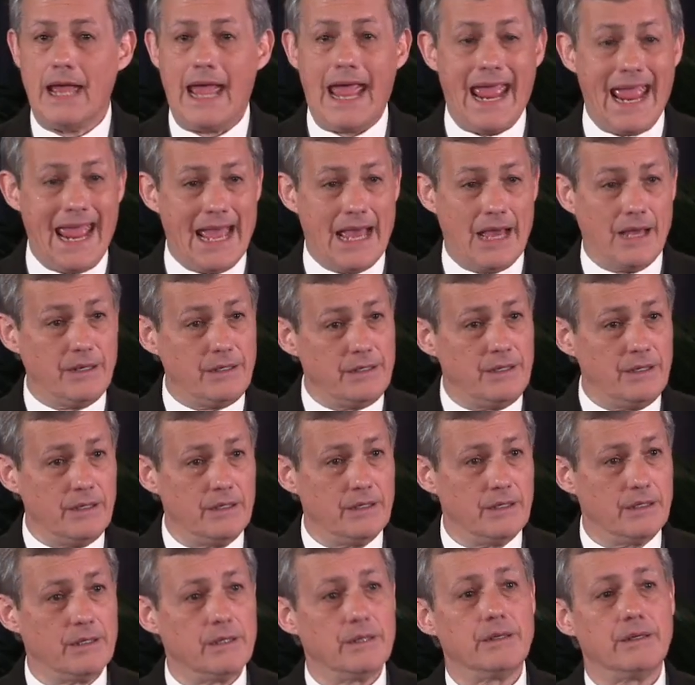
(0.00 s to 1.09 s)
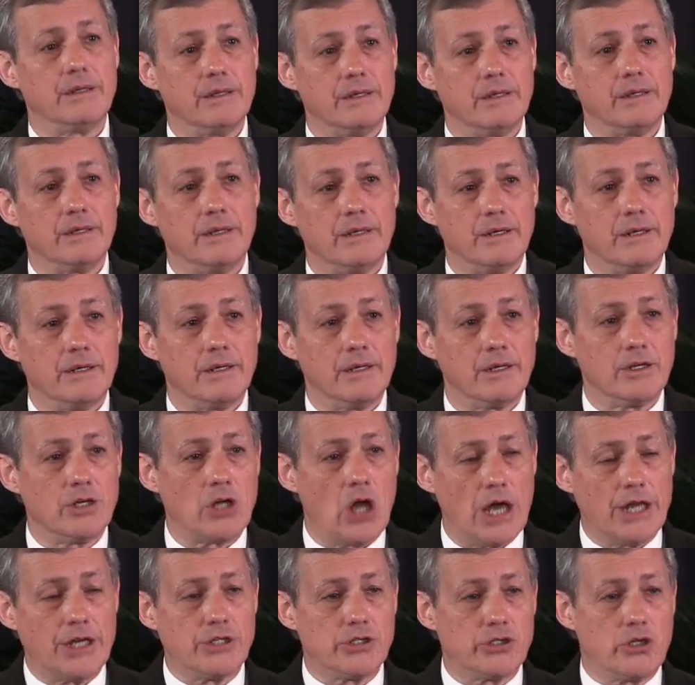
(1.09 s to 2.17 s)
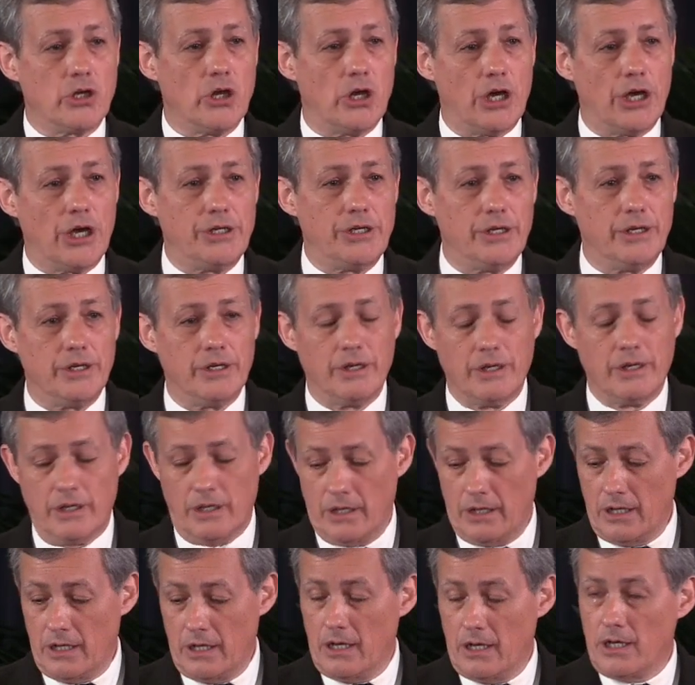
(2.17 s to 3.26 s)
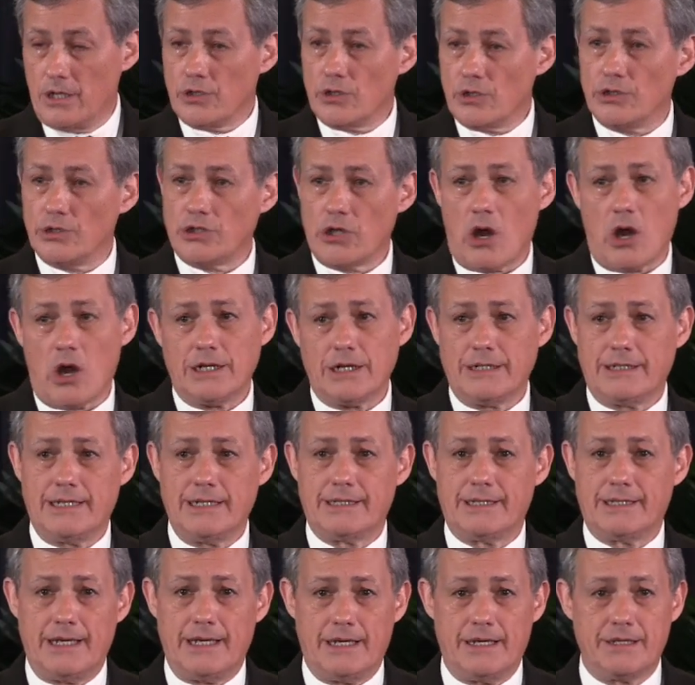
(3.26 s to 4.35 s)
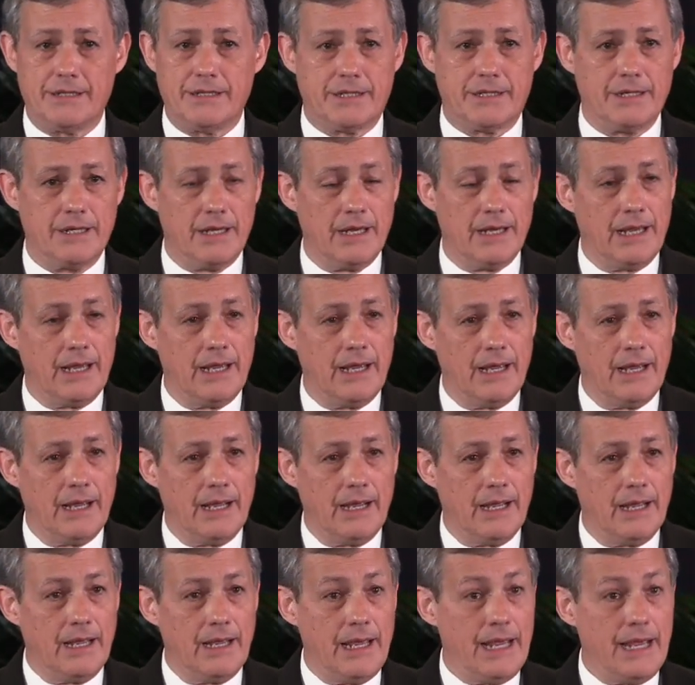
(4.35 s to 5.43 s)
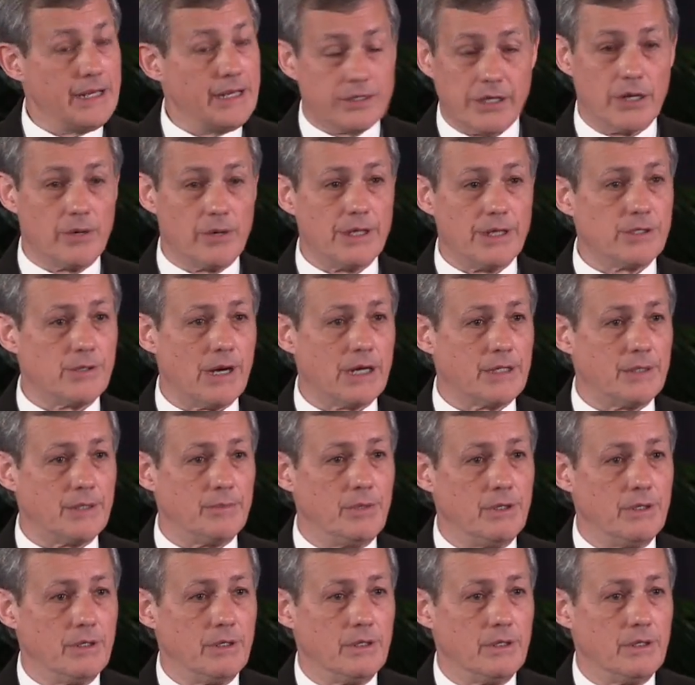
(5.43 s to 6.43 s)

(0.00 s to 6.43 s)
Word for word: And God is good, so as hard as this is, He's going to resurrect Him.